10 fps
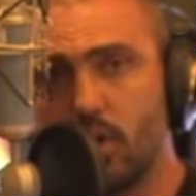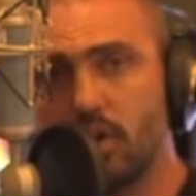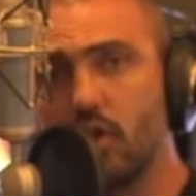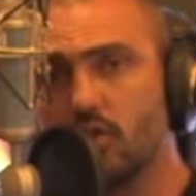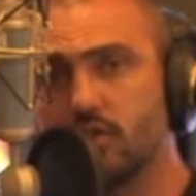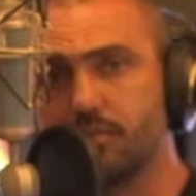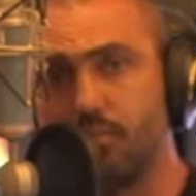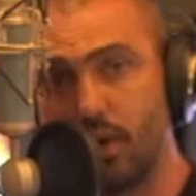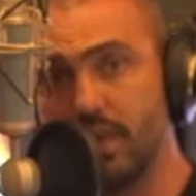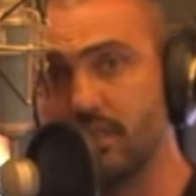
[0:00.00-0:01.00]
put call
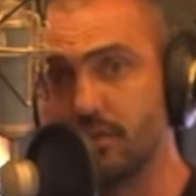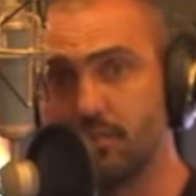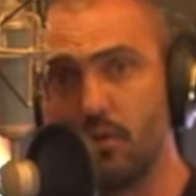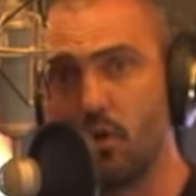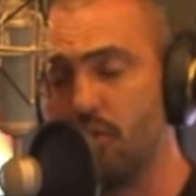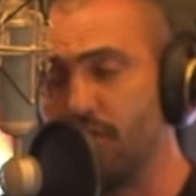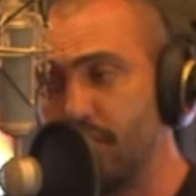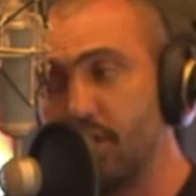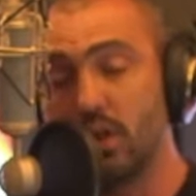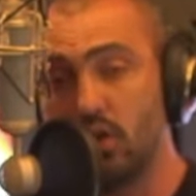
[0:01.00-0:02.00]
spreads, but on
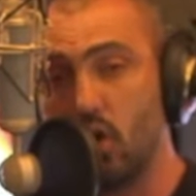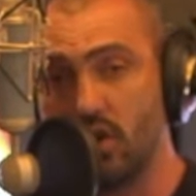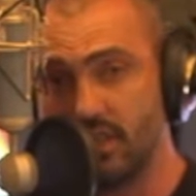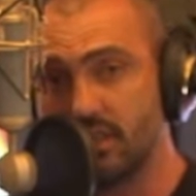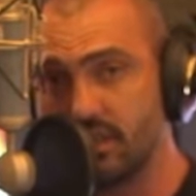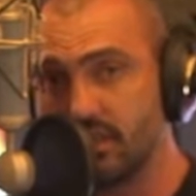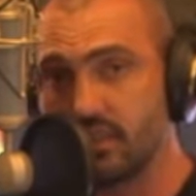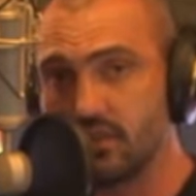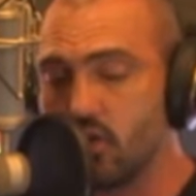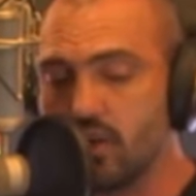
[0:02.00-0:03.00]
very long
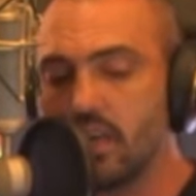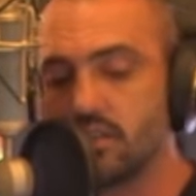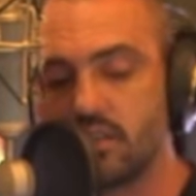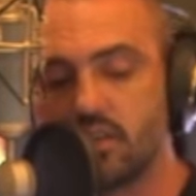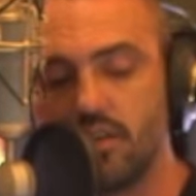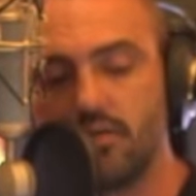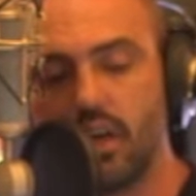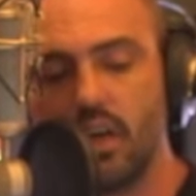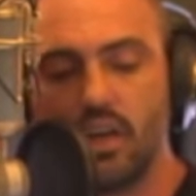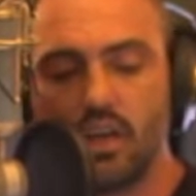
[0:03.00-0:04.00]
distances, all kinds of stuff.
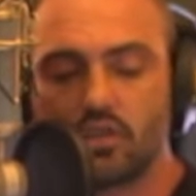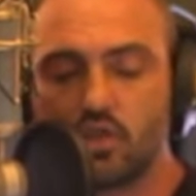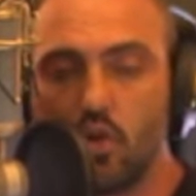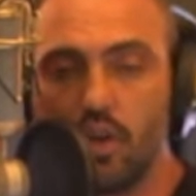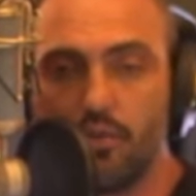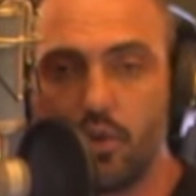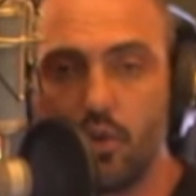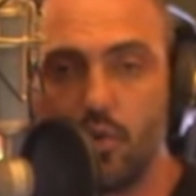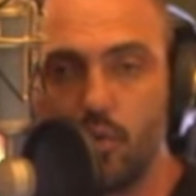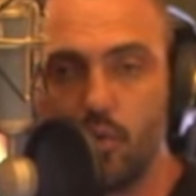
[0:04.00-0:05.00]
So if
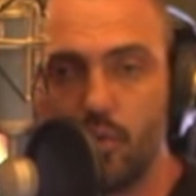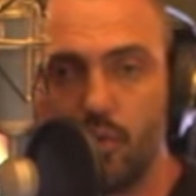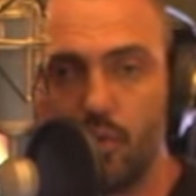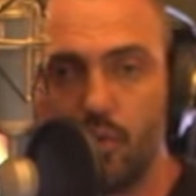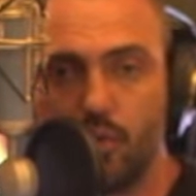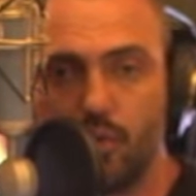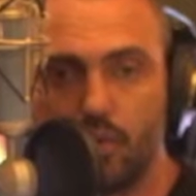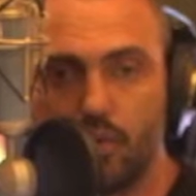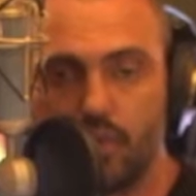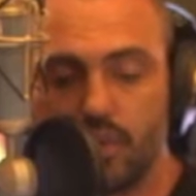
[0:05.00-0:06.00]
you
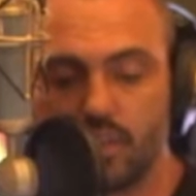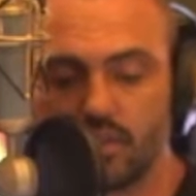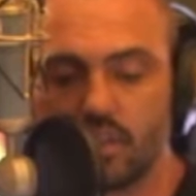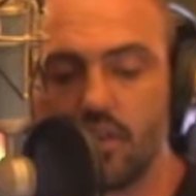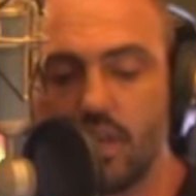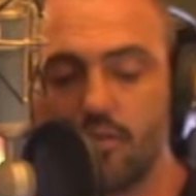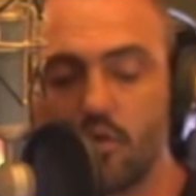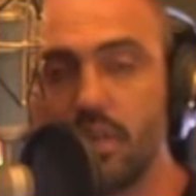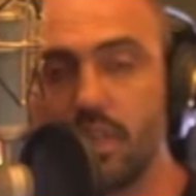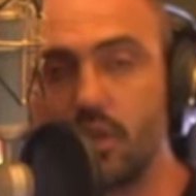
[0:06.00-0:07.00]
consider that
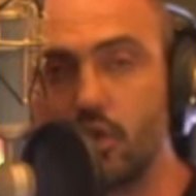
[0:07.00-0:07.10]
for a minute,